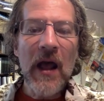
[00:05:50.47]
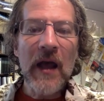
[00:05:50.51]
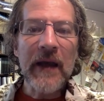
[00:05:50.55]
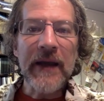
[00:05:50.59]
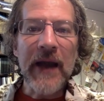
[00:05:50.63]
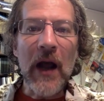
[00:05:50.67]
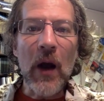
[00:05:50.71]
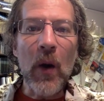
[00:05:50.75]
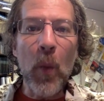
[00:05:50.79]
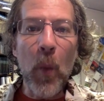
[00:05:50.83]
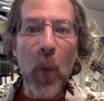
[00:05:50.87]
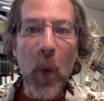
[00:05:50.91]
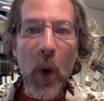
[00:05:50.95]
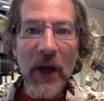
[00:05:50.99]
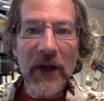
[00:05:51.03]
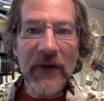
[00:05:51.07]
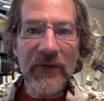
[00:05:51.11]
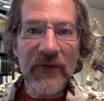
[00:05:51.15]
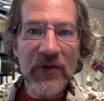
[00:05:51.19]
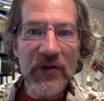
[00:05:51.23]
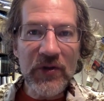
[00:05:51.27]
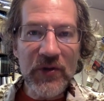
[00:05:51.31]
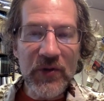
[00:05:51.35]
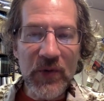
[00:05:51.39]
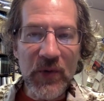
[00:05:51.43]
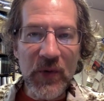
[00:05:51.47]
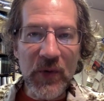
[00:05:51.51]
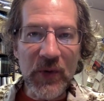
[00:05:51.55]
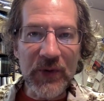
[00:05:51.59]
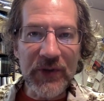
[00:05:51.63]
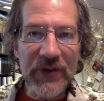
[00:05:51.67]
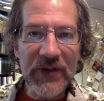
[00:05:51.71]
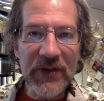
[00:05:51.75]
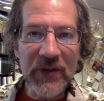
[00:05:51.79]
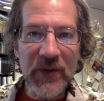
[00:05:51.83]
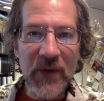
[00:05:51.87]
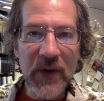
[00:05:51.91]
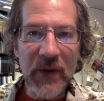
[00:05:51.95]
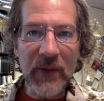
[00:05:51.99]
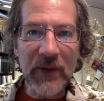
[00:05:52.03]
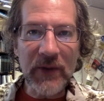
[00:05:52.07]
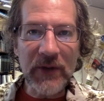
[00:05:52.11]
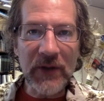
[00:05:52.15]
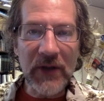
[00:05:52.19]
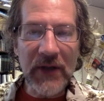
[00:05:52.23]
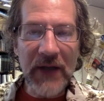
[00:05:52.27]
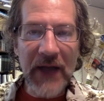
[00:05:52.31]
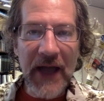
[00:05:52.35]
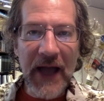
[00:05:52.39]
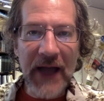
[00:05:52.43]
Now, one of the tools that we will
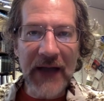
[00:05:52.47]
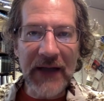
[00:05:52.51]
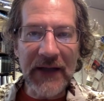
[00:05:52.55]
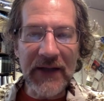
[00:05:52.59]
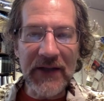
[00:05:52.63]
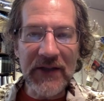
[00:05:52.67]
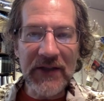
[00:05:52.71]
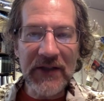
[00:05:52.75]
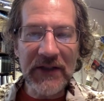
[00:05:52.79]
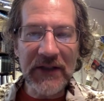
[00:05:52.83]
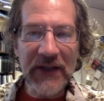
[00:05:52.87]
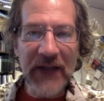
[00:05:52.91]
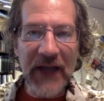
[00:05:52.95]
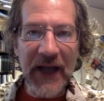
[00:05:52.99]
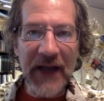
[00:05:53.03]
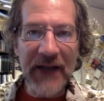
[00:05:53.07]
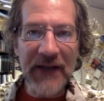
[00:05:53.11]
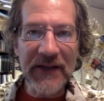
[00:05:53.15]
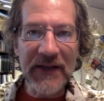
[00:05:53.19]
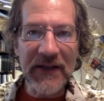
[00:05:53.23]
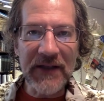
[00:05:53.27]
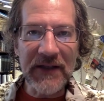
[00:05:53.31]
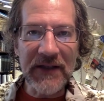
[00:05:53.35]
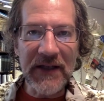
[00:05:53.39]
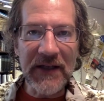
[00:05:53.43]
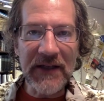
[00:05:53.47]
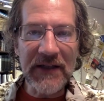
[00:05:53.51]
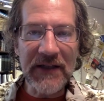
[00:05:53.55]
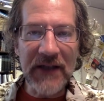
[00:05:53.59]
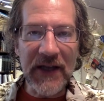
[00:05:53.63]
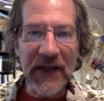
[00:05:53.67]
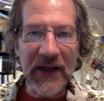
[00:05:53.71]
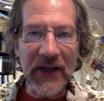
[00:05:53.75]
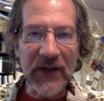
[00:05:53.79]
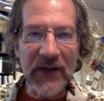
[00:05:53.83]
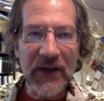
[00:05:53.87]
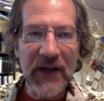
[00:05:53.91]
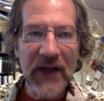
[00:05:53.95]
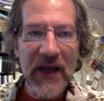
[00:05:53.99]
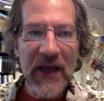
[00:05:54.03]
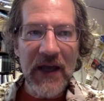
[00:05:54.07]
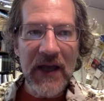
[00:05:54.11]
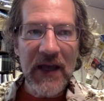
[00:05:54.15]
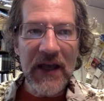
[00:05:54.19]
look at in this class in detail